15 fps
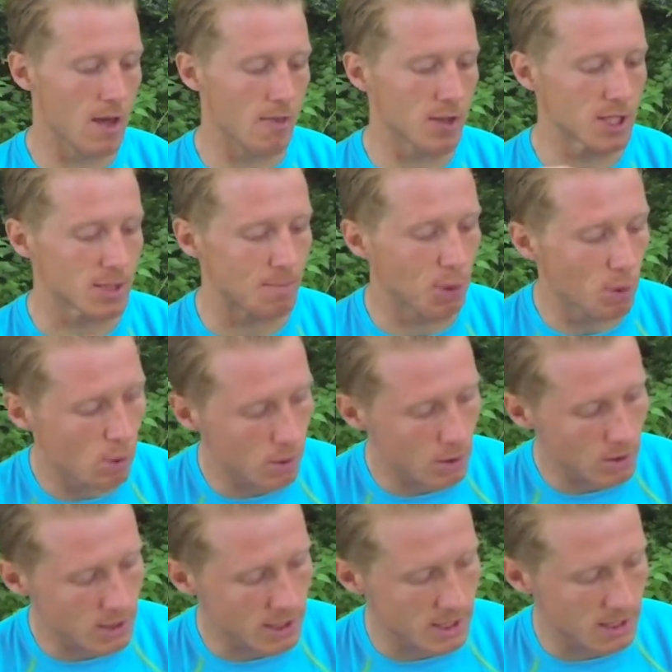The
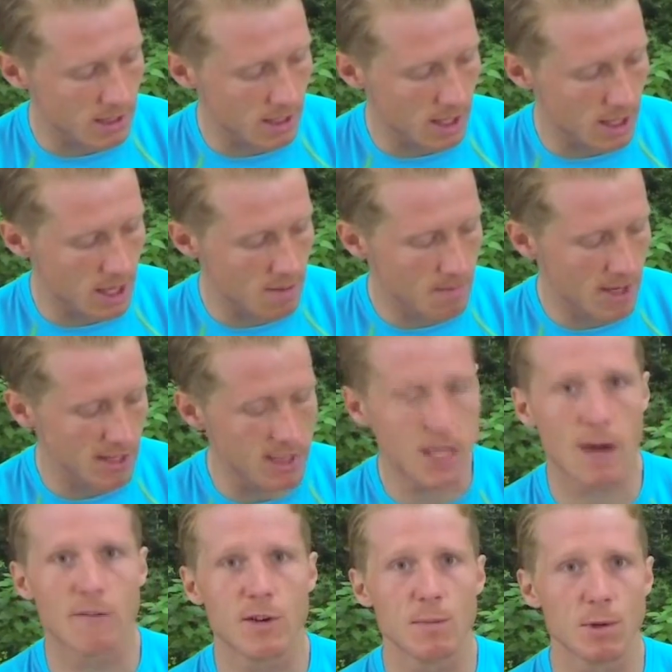support, it's
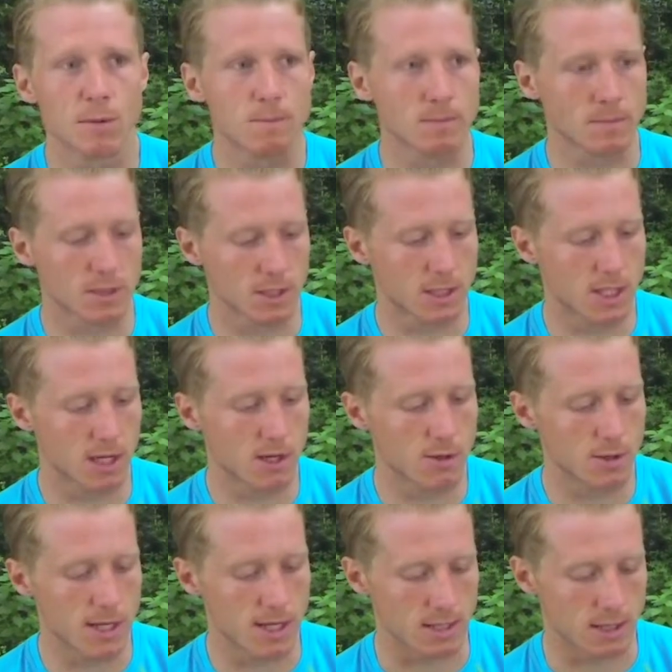comfortable,
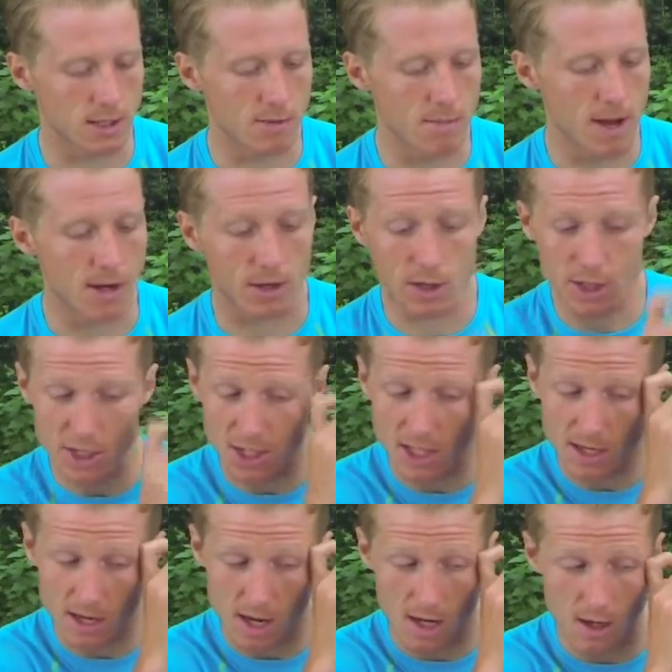so it's good mat cushioning.
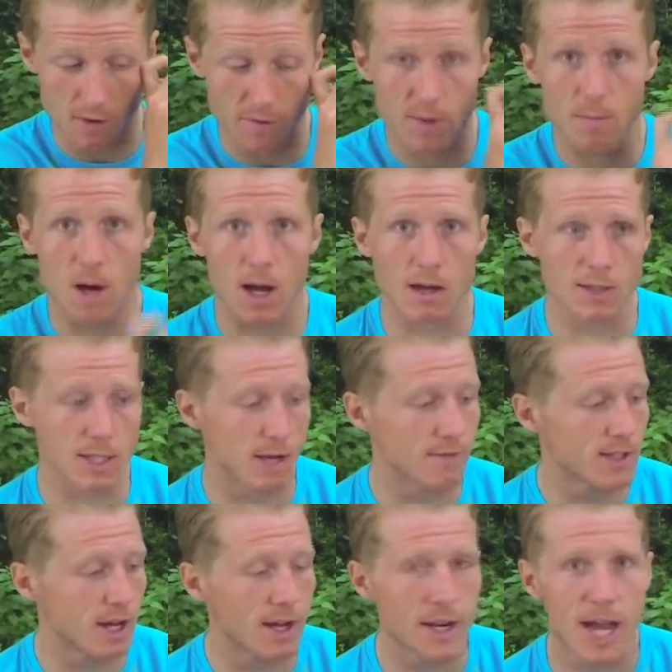A lot of the miles
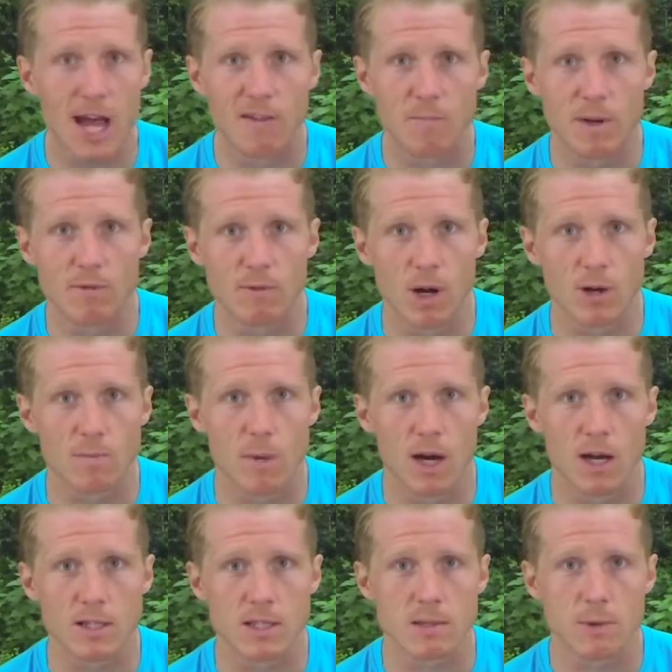I've done have been road
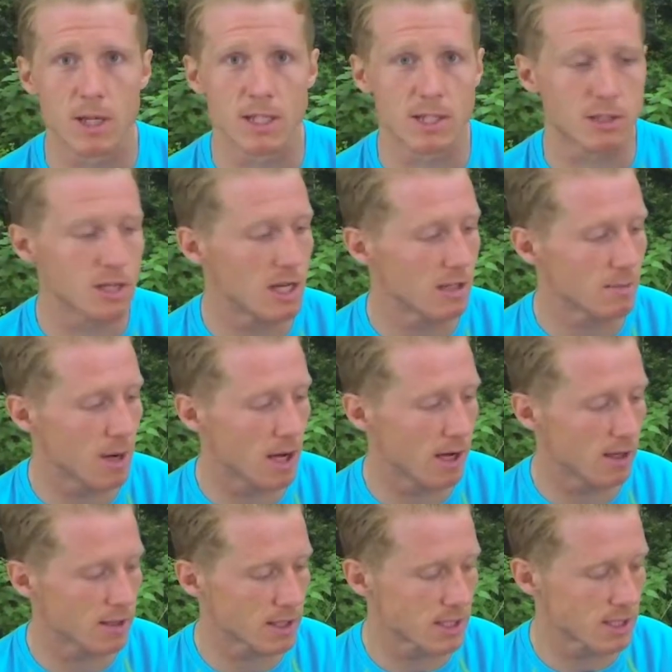miles as well as trail
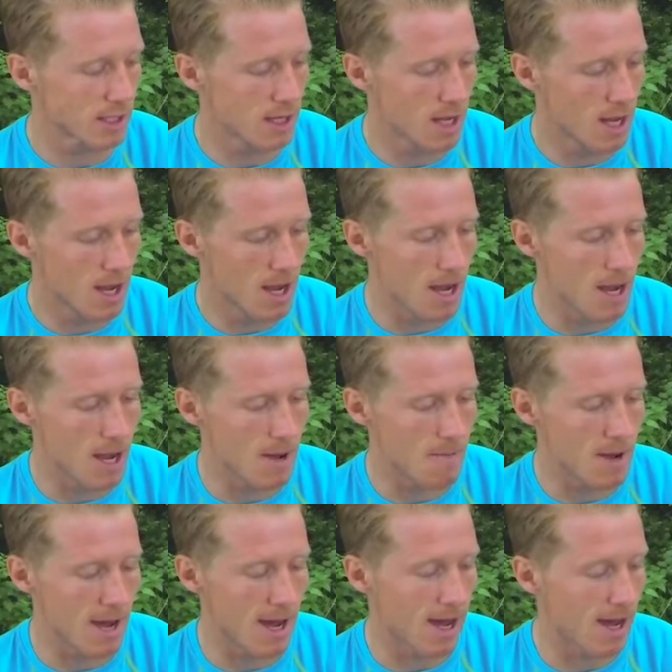miles,
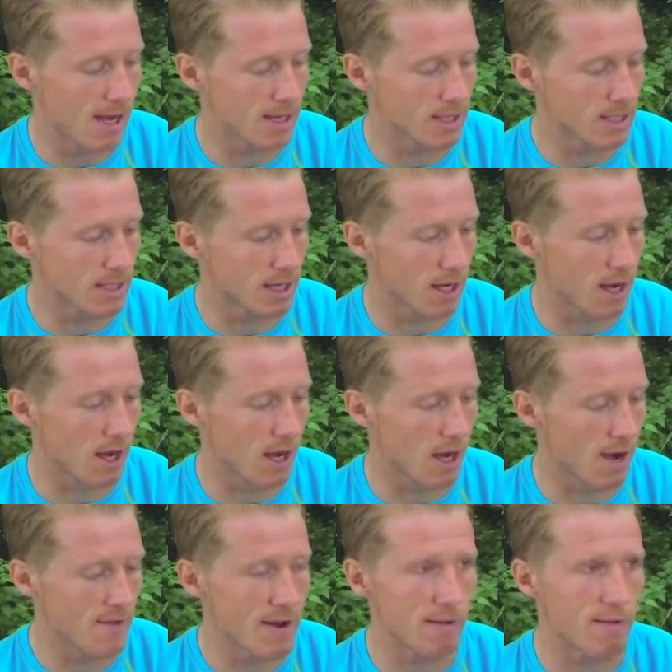and
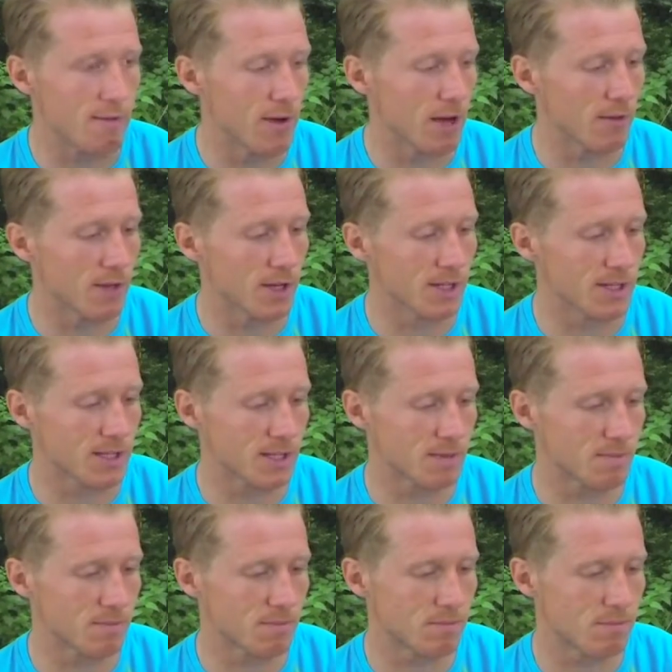I've never felt that
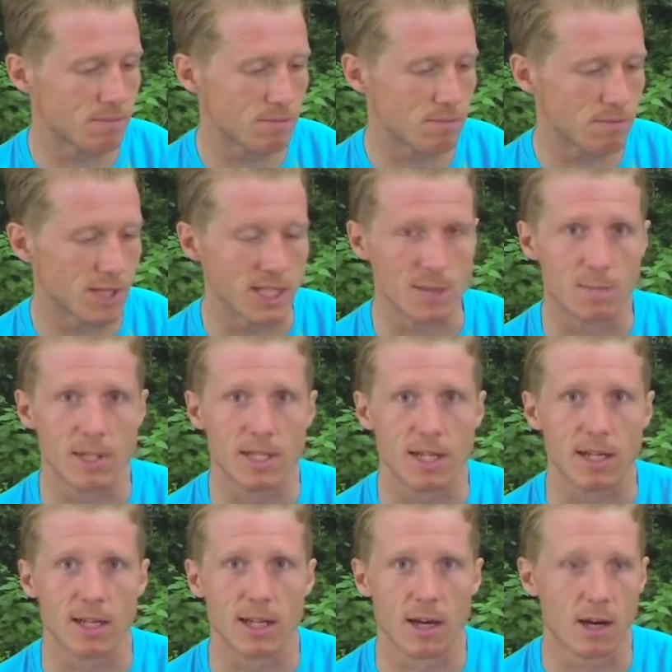it's
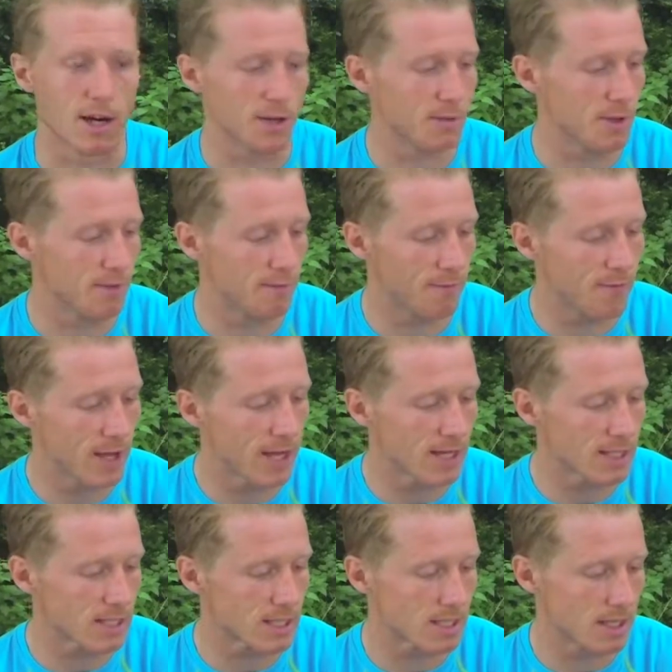particularly hard on the feet.